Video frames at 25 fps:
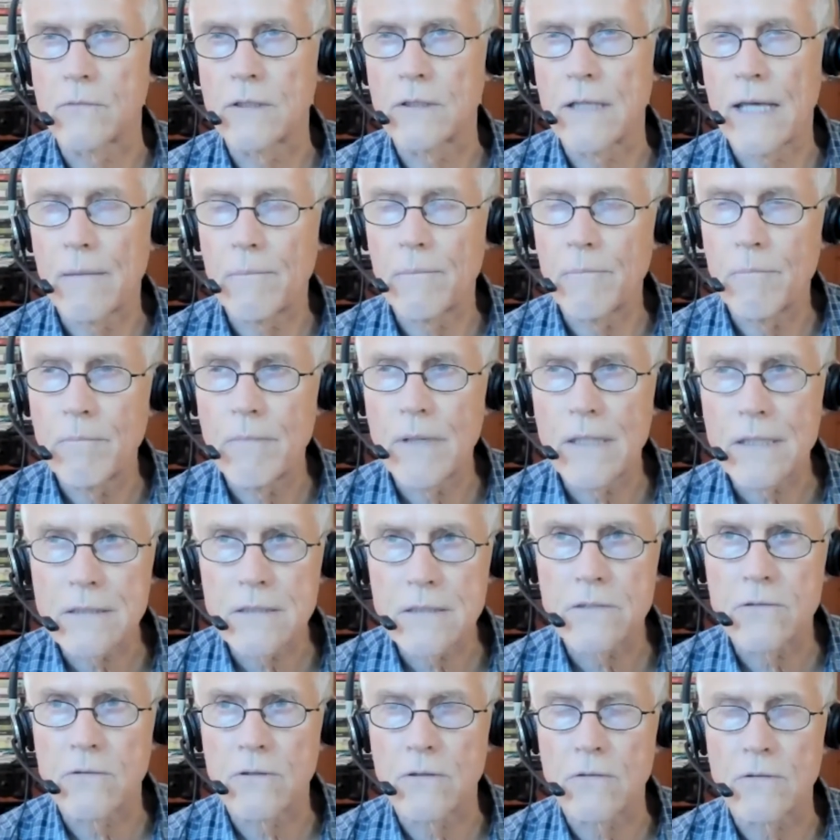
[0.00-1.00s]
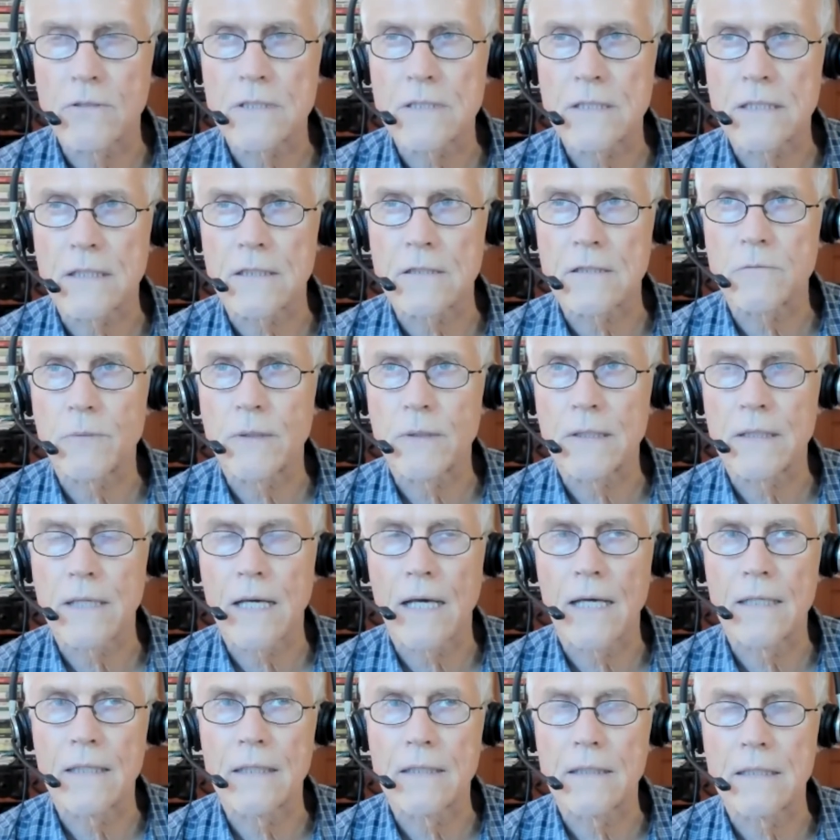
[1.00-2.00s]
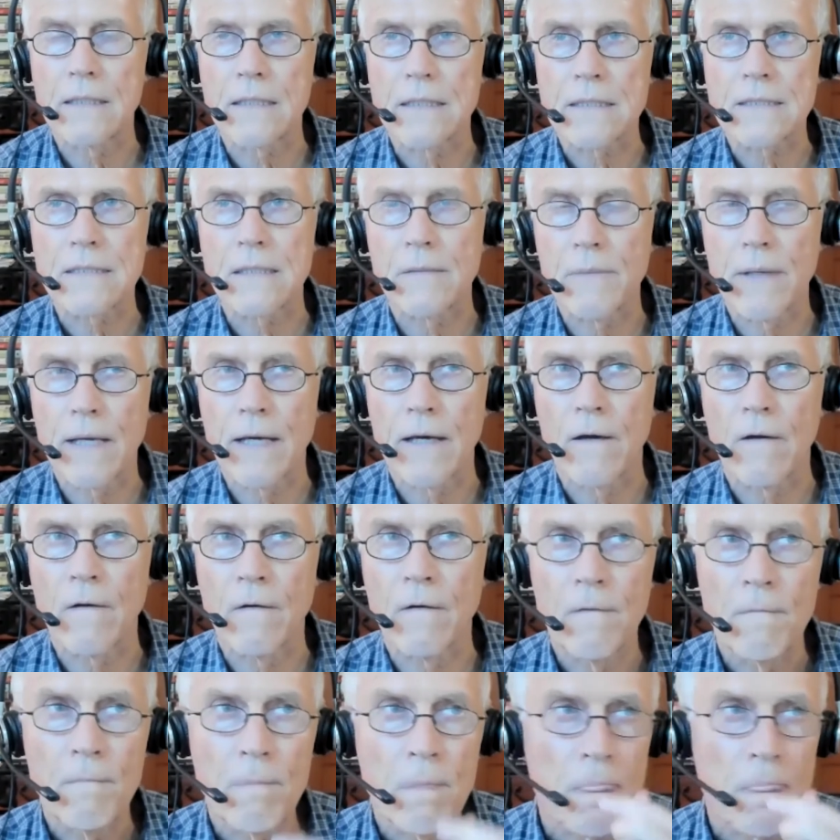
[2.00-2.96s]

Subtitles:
We must do those things, but the idea that somehow